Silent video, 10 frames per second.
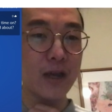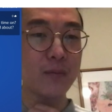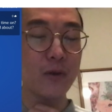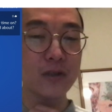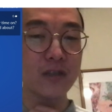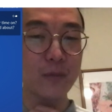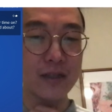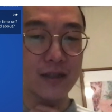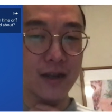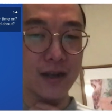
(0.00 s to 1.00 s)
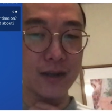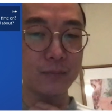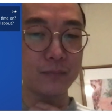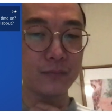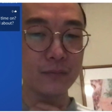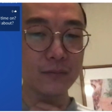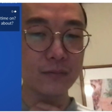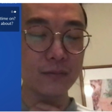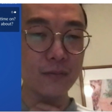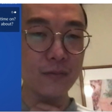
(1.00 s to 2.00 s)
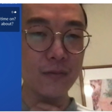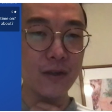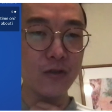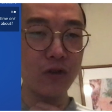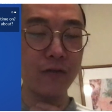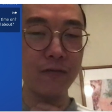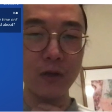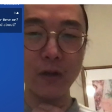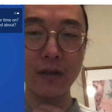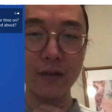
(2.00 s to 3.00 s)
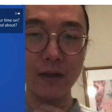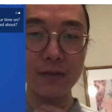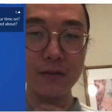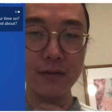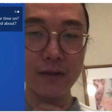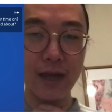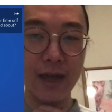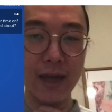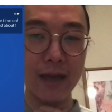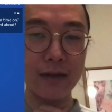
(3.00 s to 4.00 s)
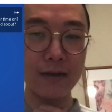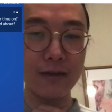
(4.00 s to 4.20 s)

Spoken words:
most of my time reviewing things, and